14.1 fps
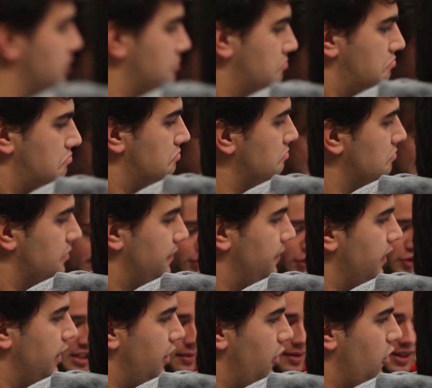it was addressing
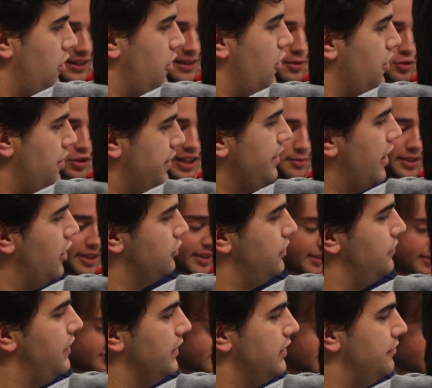the problem of a lack of
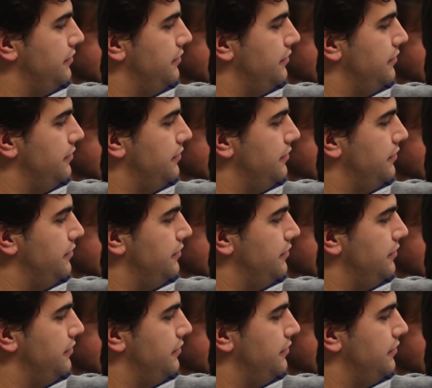student